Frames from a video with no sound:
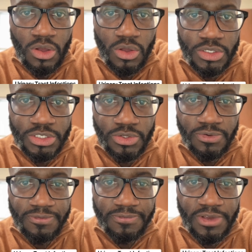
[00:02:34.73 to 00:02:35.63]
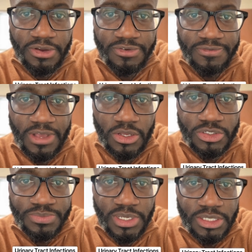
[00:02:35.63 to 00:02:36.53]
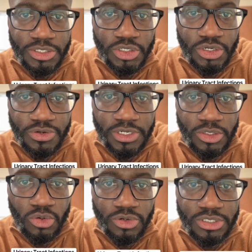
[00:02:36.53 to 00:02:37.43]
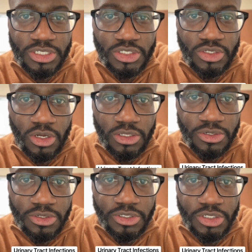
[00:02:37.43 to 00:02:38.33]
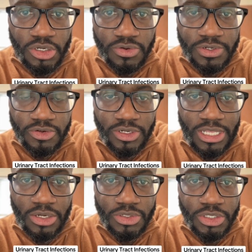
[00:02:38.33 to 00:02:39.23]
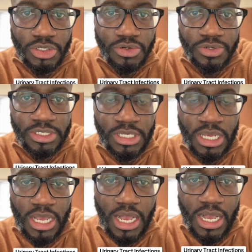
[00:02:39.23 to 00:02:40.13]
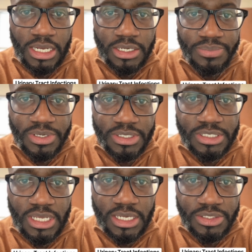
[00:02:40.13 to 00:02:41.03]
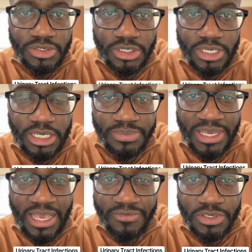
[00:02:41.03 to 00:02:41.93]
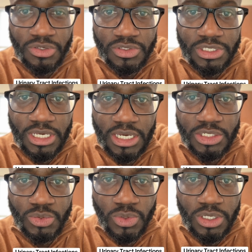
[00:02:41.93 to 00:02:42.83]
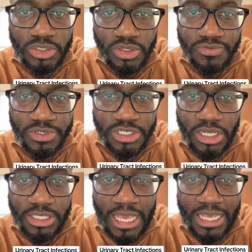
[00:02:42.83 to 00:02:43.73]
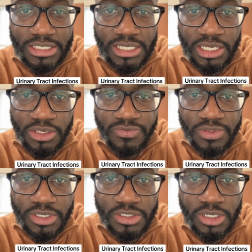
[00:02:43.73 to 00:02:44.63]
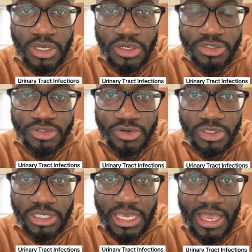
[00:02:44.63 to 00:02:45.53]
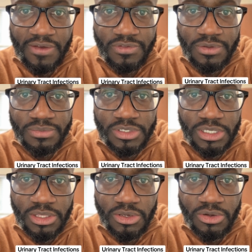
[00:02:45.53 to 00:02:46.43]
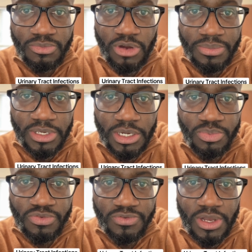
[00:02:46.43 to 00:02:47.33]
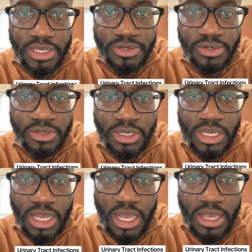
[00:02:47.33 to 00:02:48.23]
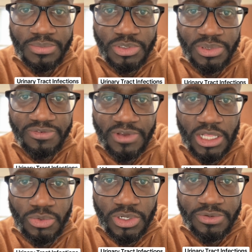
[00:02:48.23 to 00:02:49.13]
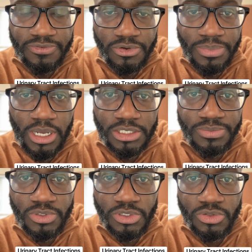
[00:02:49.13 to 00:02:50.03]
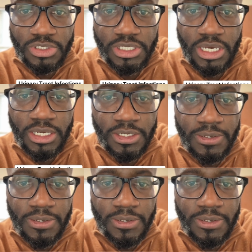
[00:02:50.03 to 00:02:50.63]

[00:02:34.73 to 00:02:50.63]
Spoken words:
Also, very foul smelling urine or discolored urine or cloudy urine could be a sign that your kid may have a UTI as well. So if your child has any of this, certainly have them see their primary care provider to be evaluated for a possible UTI.